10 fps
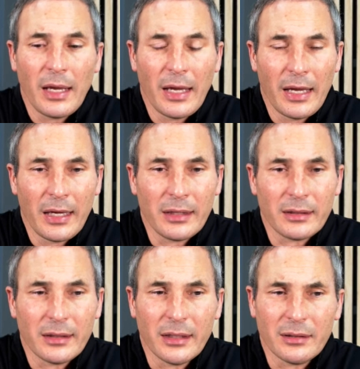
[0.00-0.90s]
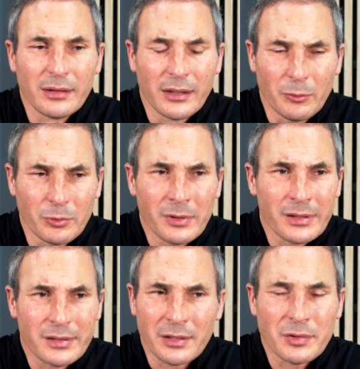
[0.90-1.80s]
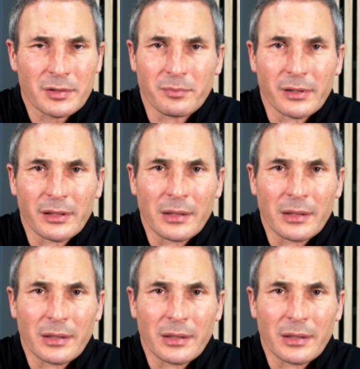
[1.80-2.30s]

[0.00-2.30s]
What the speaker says: And it really touches me.